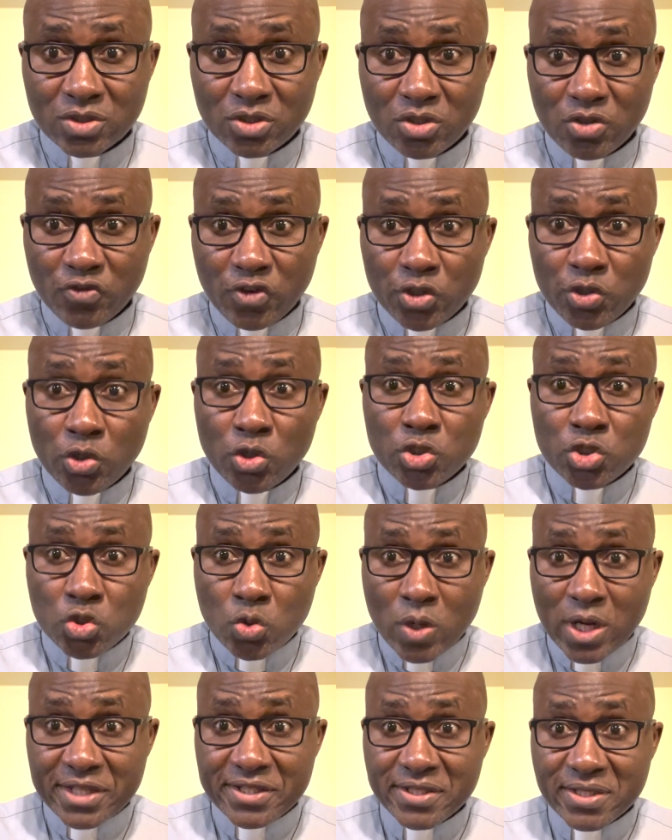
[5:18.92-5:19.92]
for those
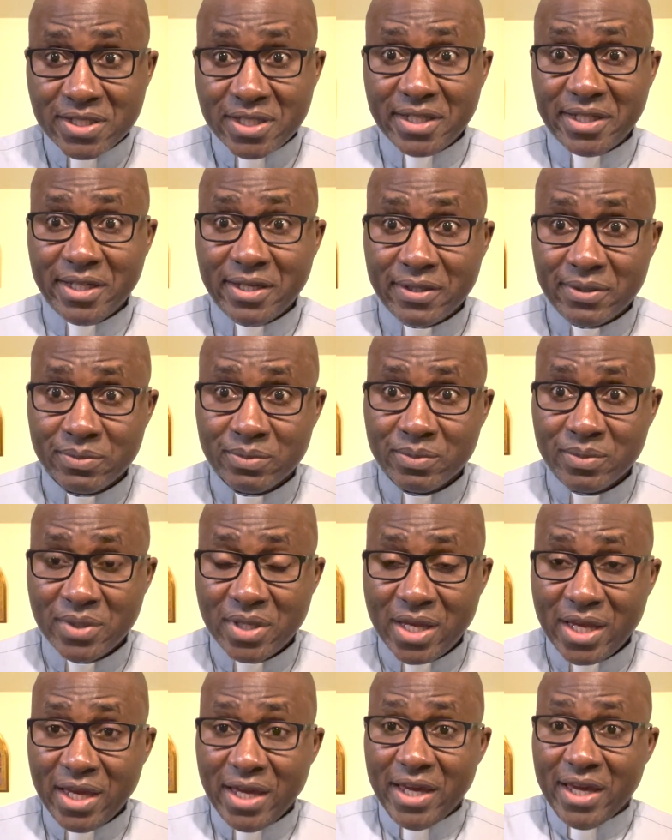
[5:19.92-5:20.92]
who are sick?
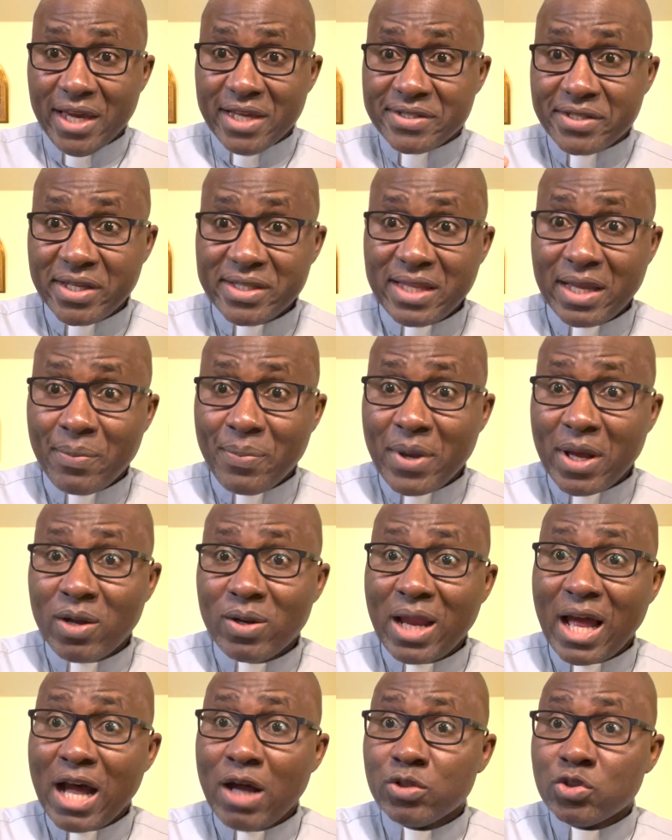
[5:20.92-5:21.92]
Is it
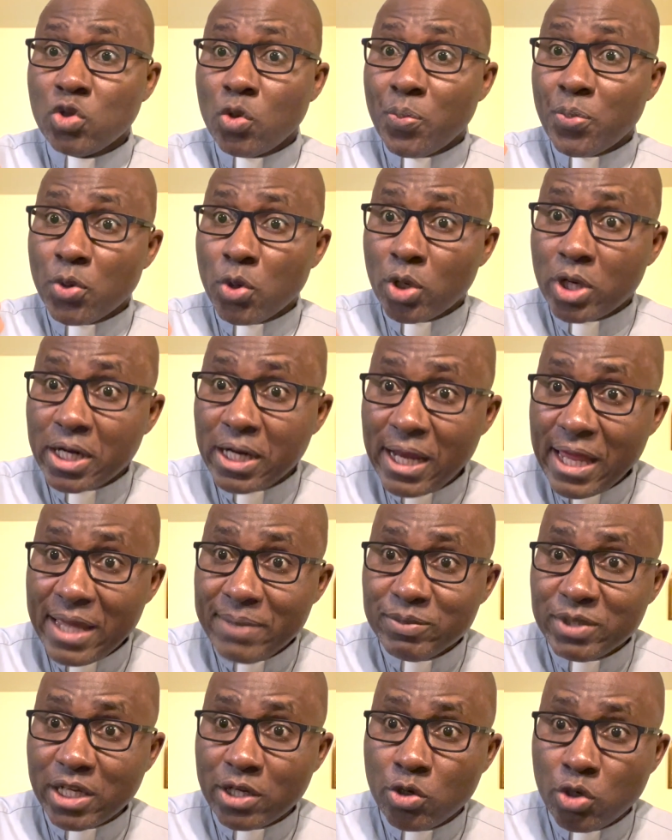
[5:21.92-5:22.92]
about how to
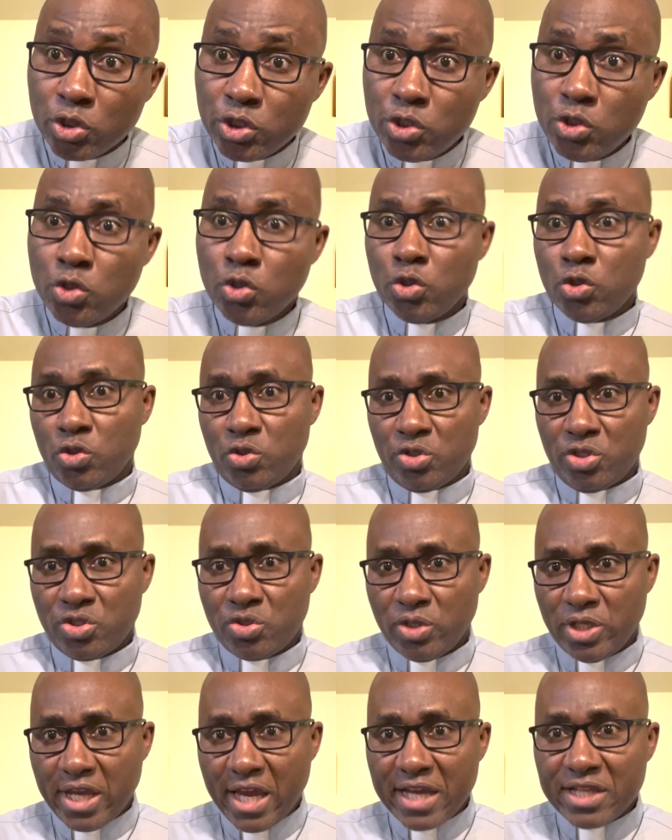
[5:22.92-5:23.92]
proclaim the good news
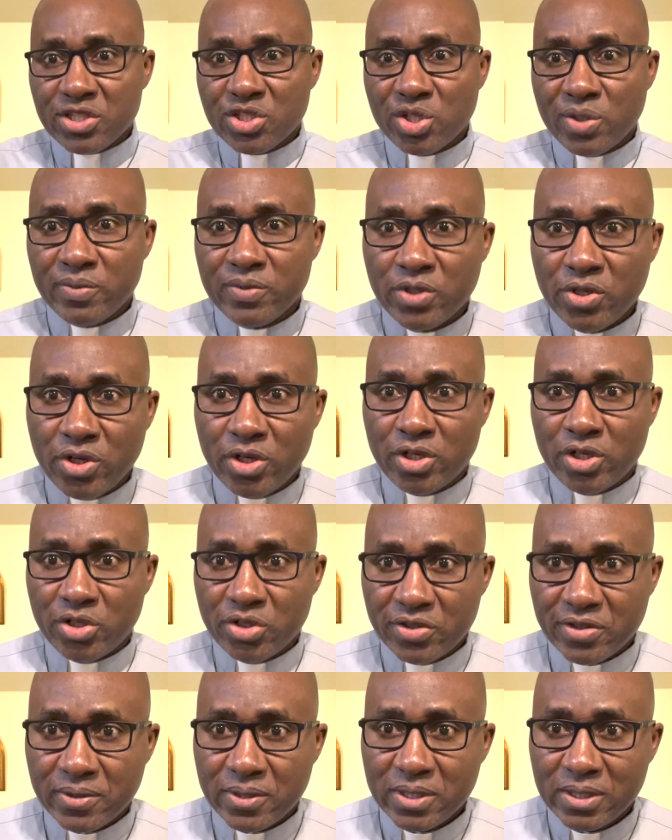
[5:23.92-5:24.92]
to the ends of the
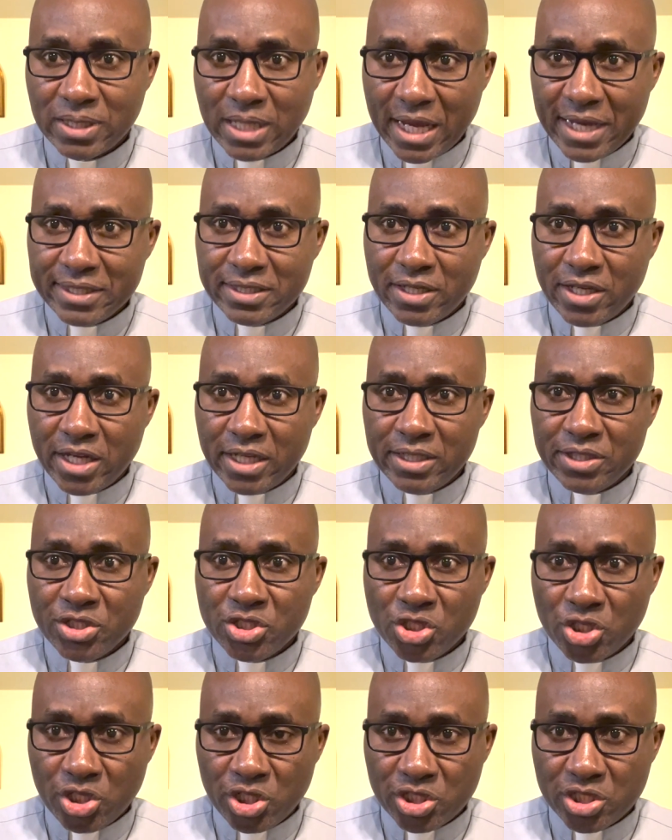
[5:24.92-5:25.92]
earth, like the early
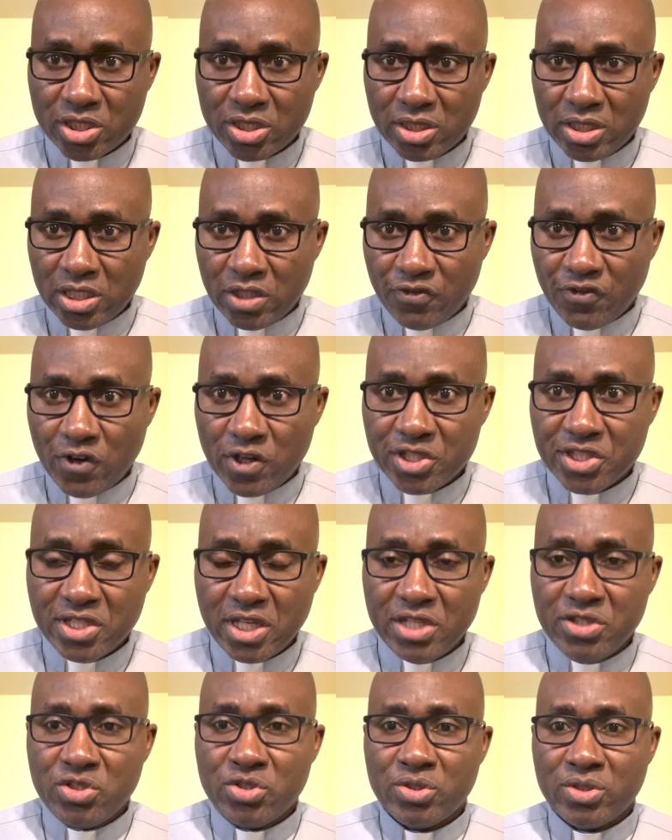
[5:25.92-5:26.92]
church in the first
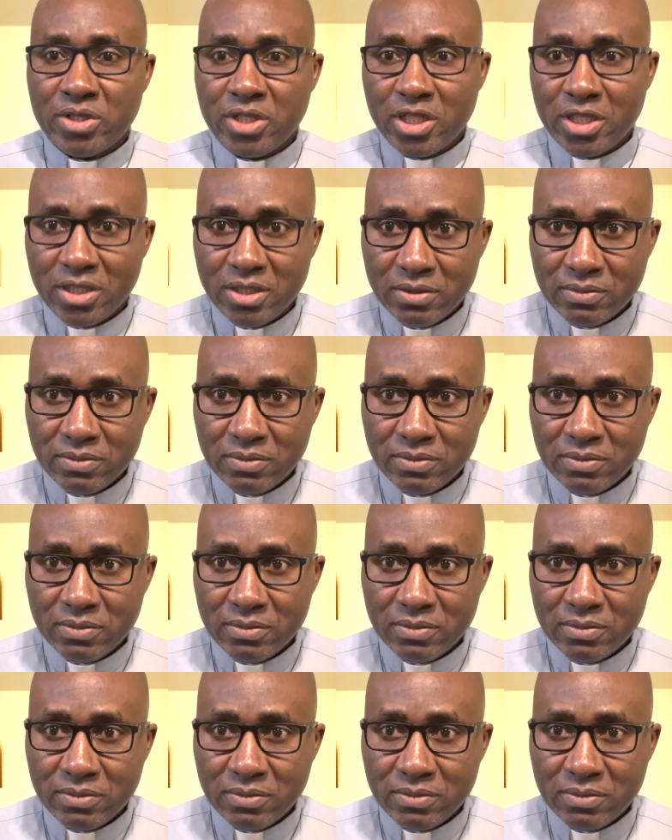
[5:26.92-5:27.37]
century?